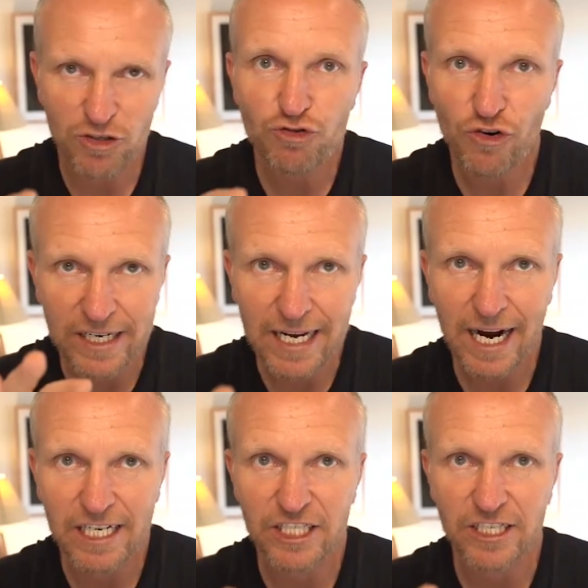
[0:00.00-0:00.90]

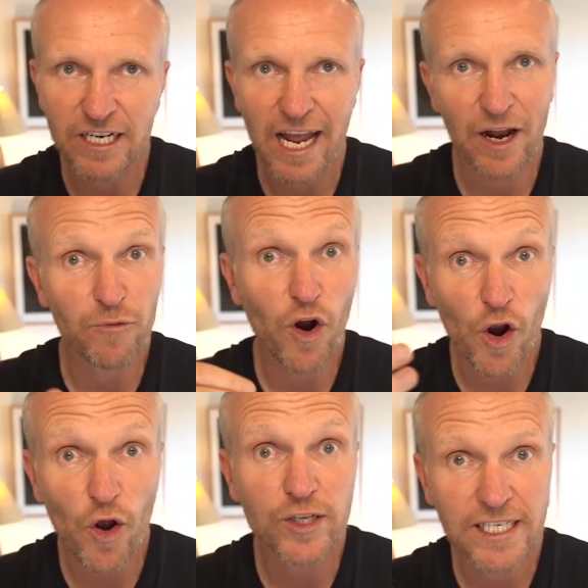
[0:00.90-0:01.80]
introduction and
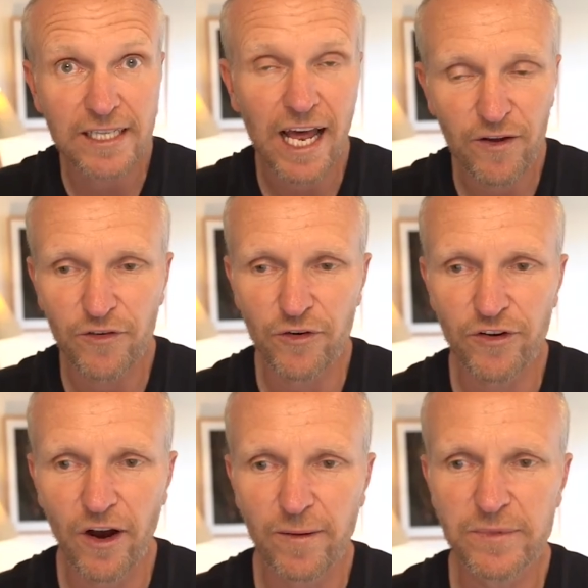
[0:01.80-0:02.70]
rehearsing that a few
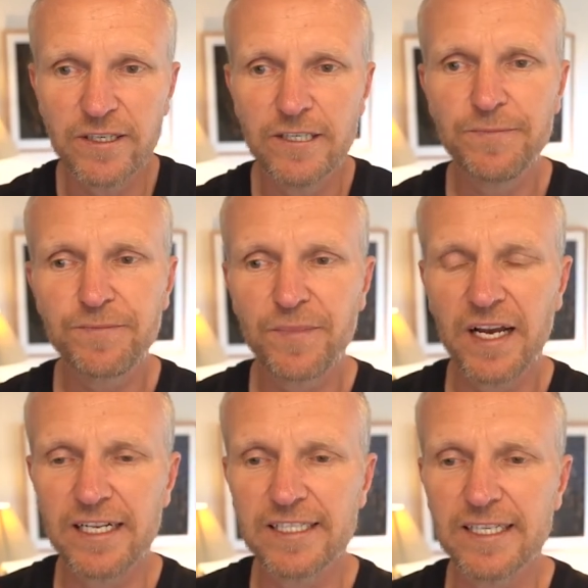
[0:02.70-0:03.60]
times.
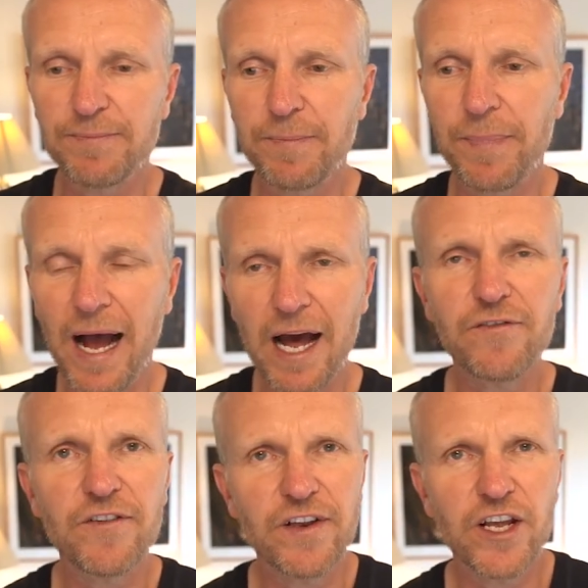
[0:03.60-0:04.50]
It's the part
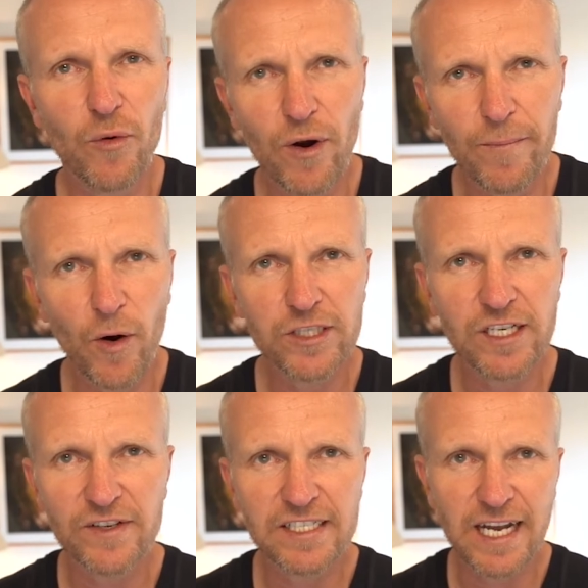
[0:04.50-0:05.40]
of the video where
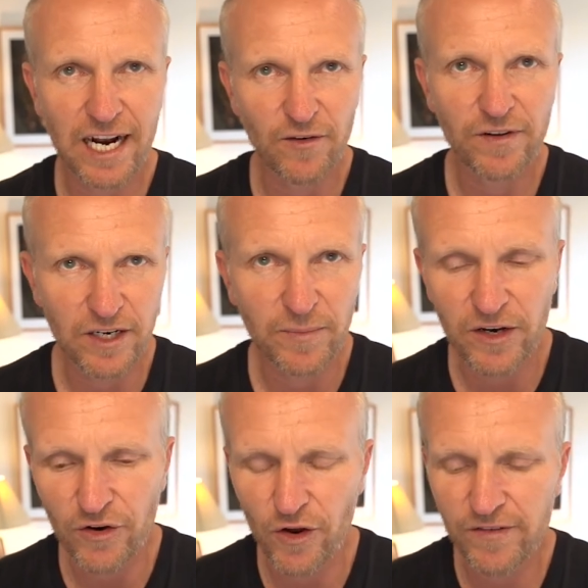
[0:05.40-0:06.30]
most of us start off a little
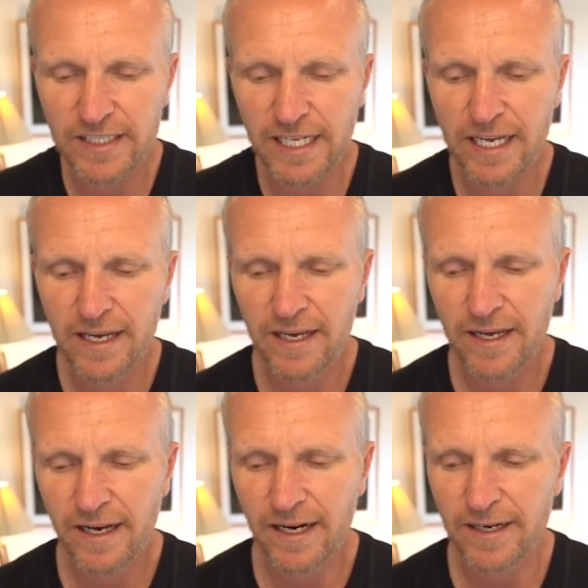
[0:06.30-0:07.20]
bit nervously,
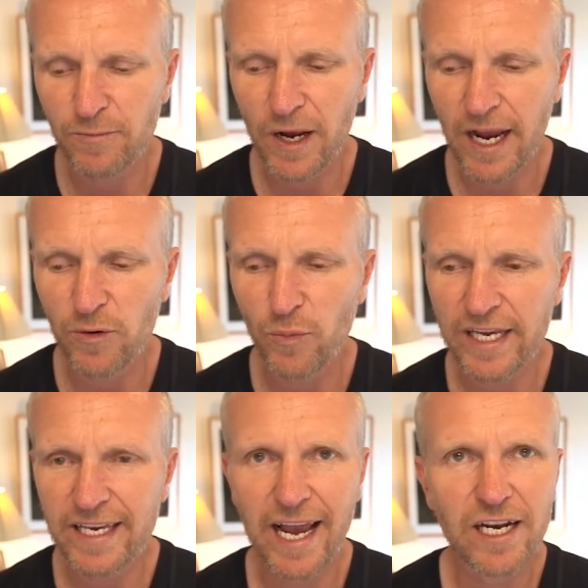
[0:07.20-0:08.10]
um, and
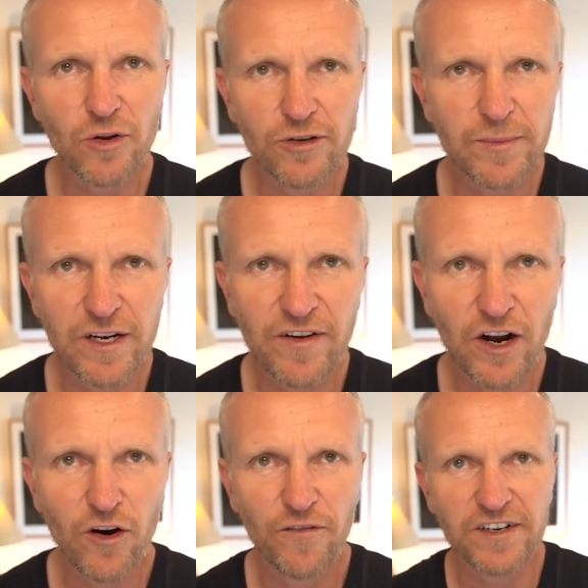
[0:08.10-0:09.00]
we can lose a bit of
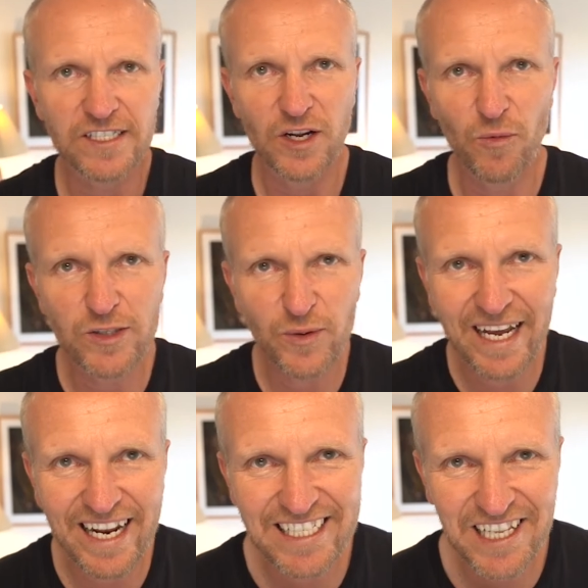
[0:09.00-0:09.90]
our confidence. Now, once we
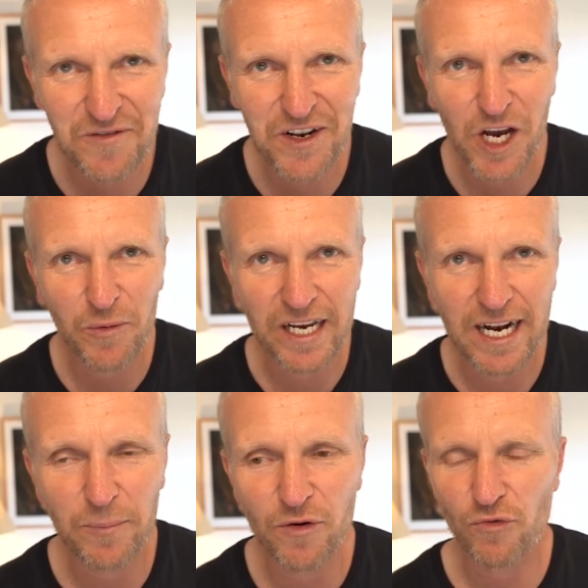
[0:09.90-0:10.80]
get into the video and we
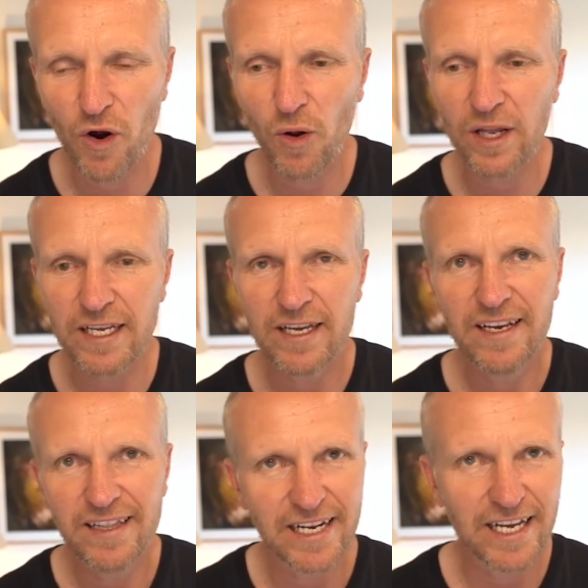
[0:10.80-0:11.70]
get up and rolling,
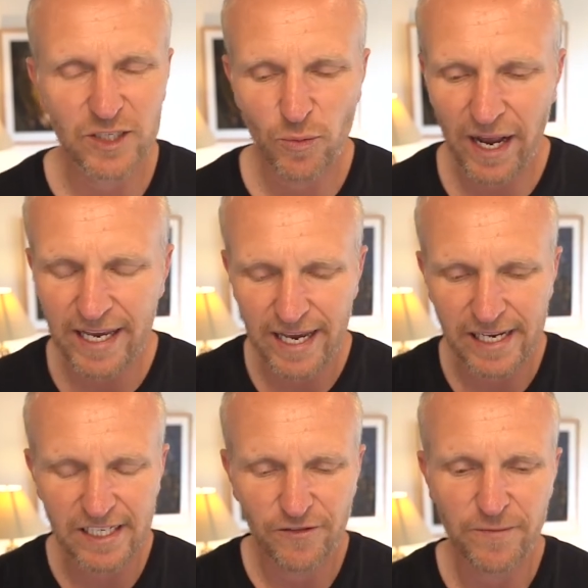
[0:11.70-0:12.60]
then it gets way
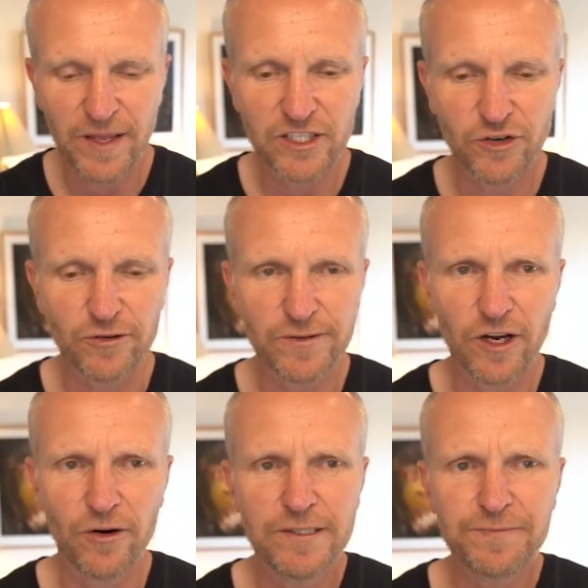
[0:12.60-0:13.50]
easier from there too.
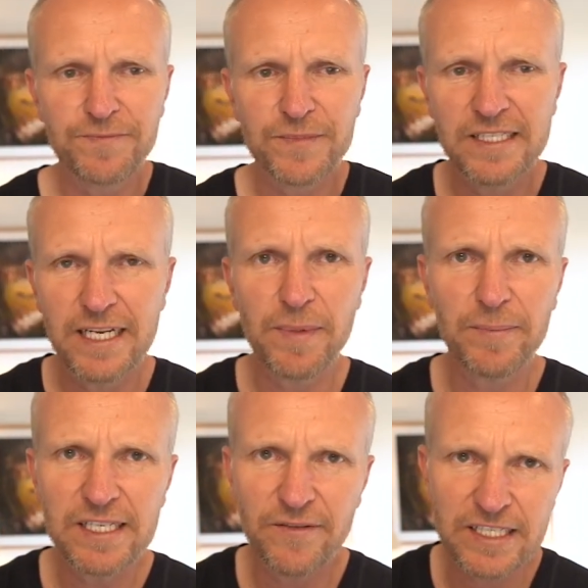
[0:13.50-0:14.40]
So tip
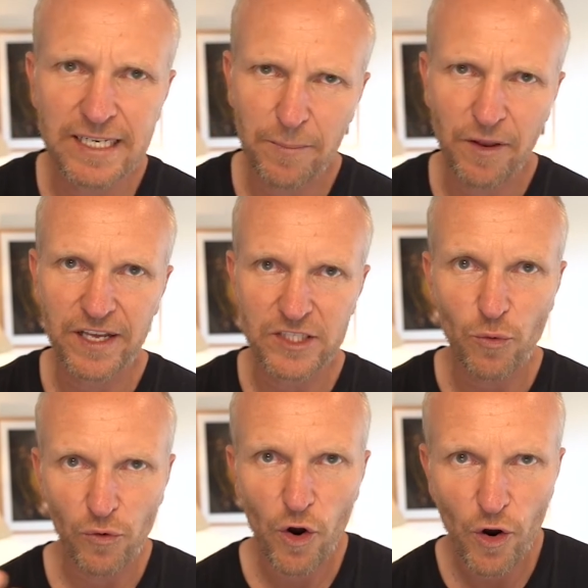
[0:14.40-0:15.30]
number seven is a couple of things.
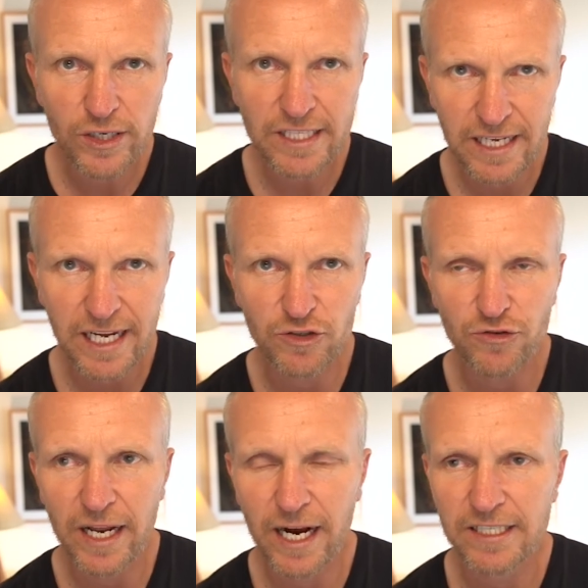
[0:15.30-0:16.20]
Rehearse the
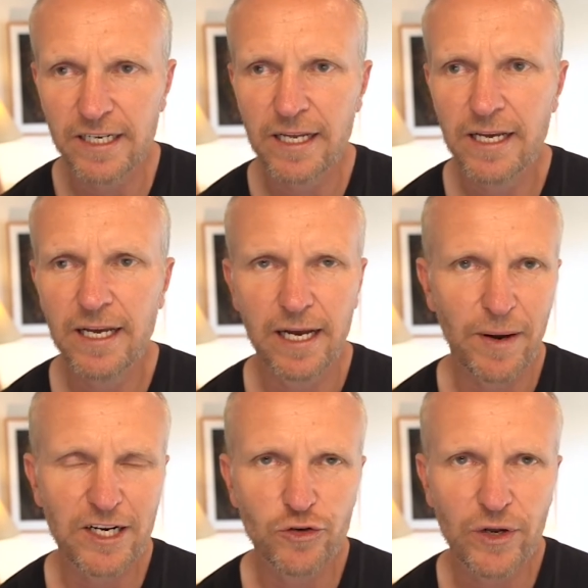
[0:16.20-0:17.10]
introduction
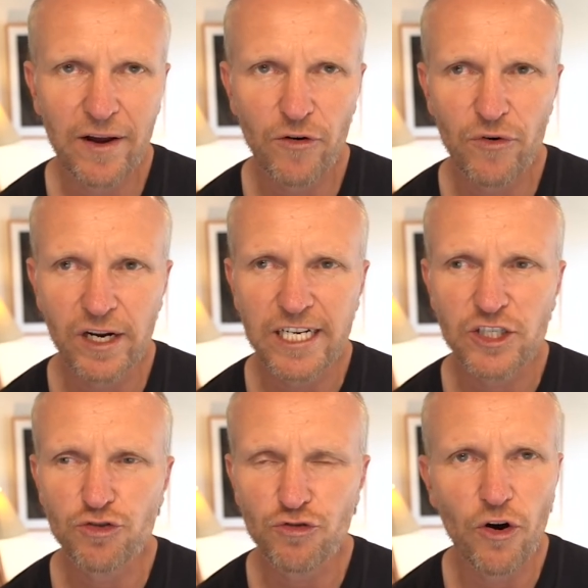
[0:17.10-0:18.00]
and make sure you have a really
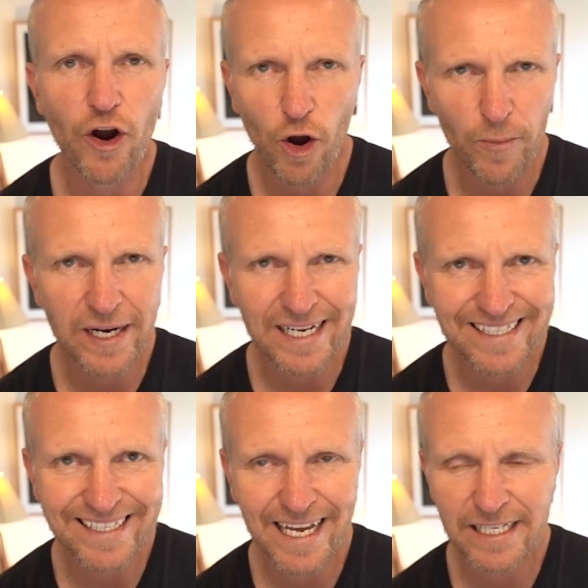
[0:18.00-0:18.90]
strong
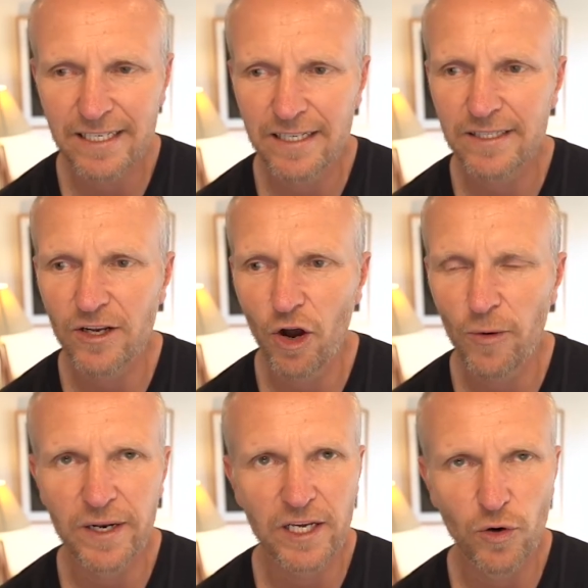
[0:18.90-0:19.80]
opening sentence,
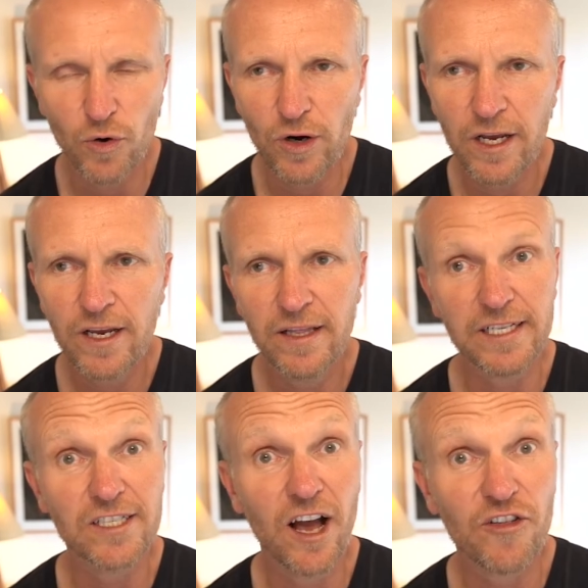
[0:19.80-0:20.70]
opening hook
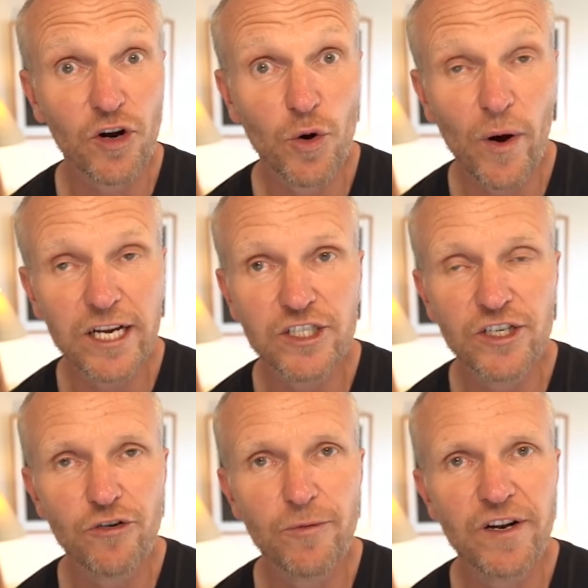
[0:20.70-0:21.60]
that's either a
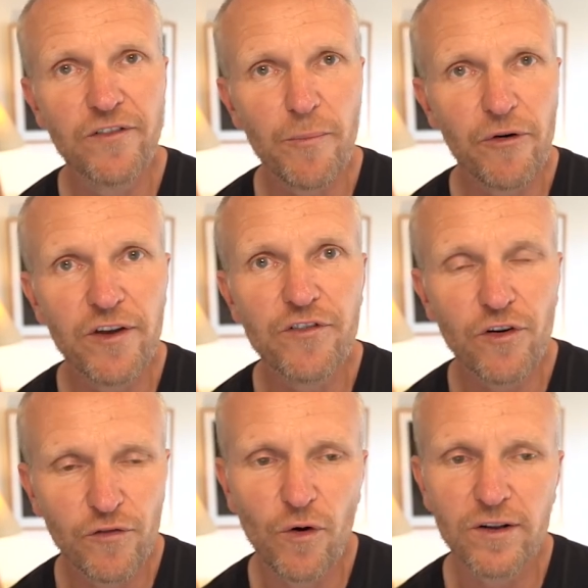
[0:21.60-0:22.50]
question or a bit of a
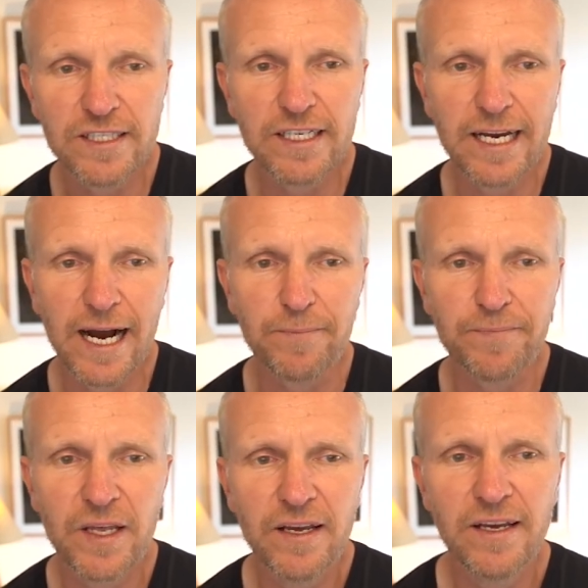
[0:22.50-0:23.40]
preview of what's to
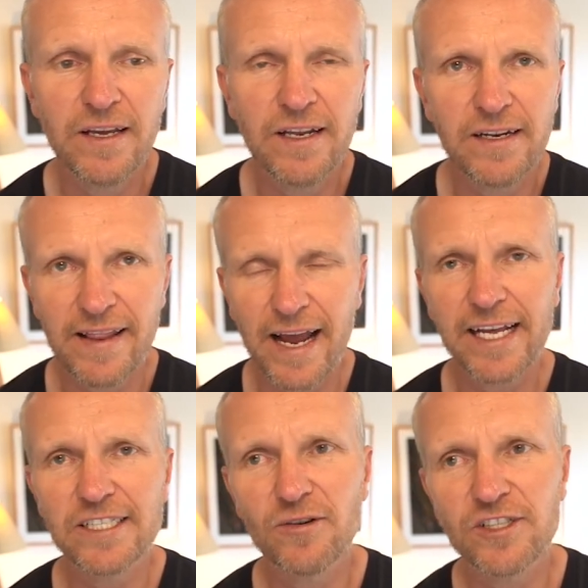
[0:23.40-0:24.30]
come. Now that
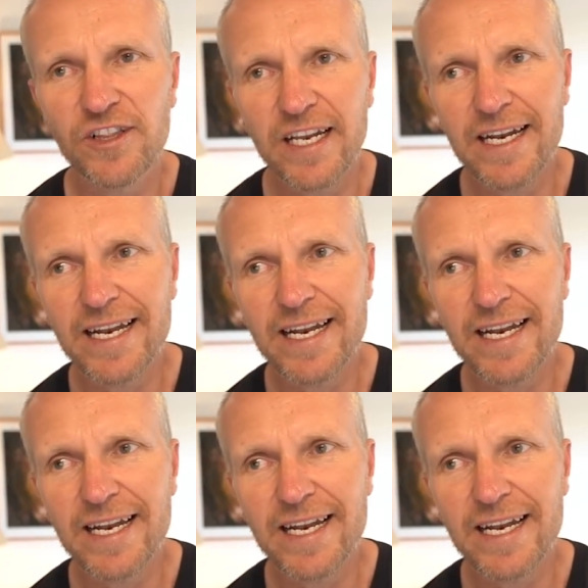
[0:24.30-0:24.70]
gets on to the